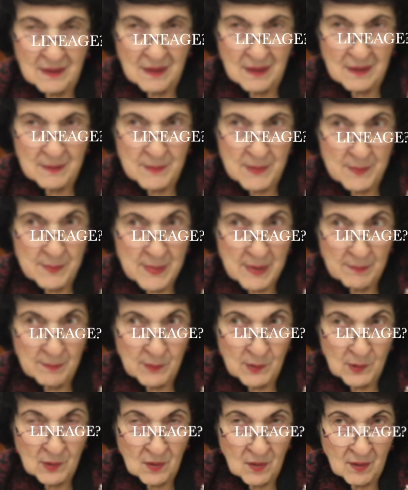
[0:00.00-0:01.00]
I'm a
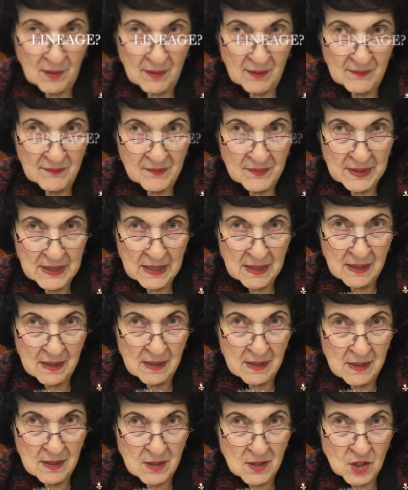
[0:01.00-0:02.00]
member of the
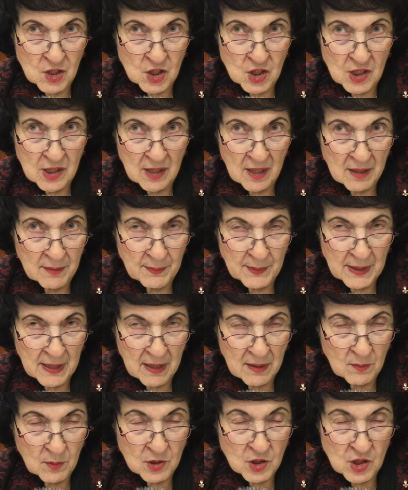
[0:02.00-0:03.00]

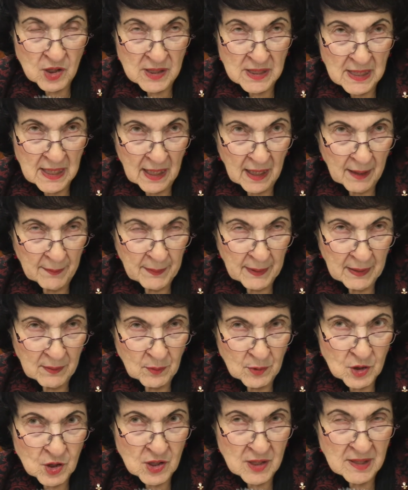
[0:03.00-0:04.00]
GAPA, which is GAPA,
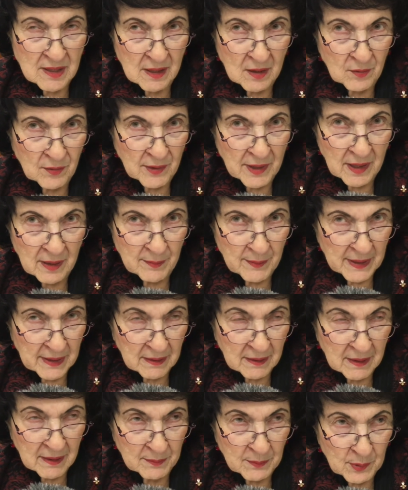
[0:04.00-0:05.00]
which is the Greek
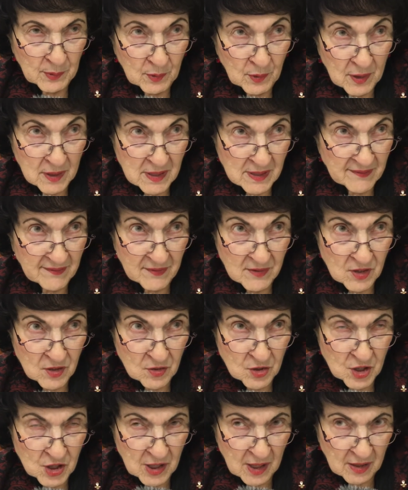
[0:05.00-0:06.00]
American Progressive
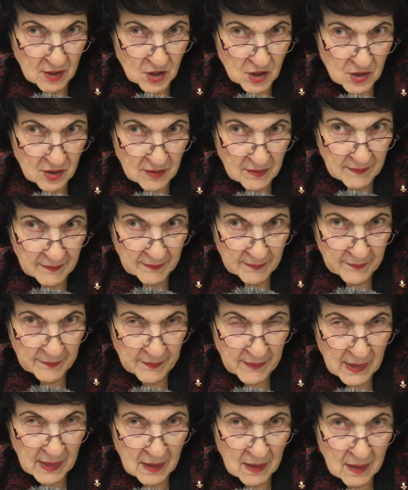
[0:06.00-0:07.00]
Association.
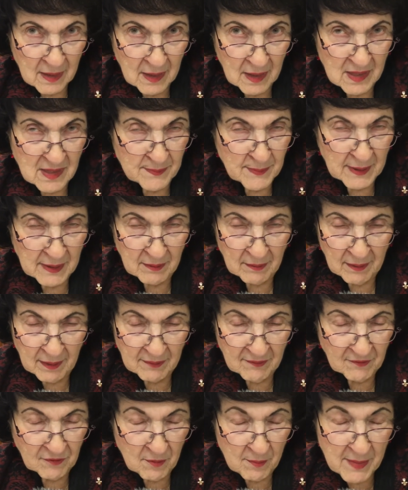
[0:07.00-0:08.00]
It's been
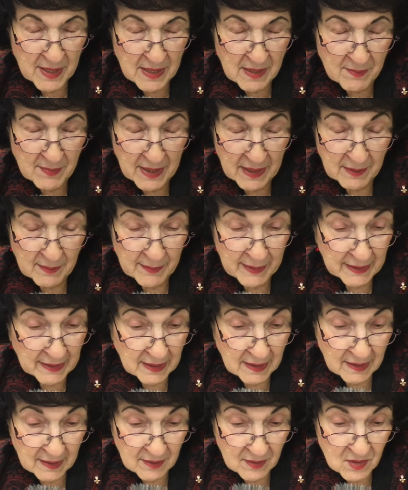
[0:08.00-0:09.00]
around for many, many, many
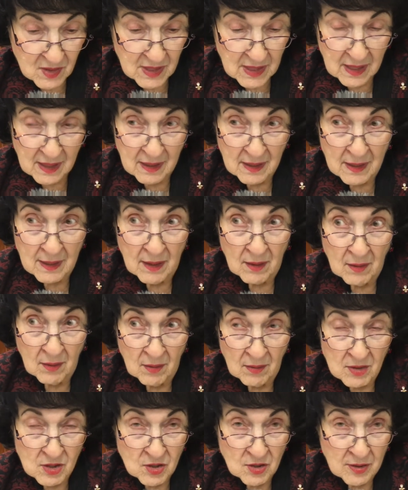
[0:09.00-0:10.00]
years, and
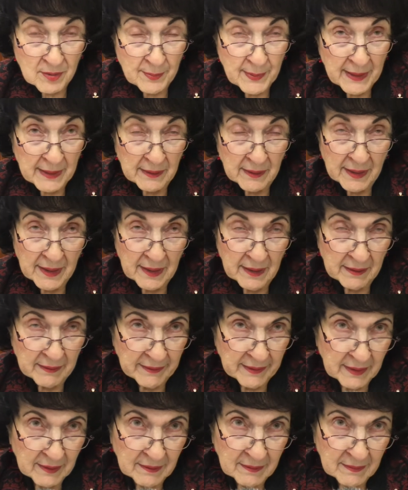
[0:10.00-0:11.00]
also the Pan-Icarian.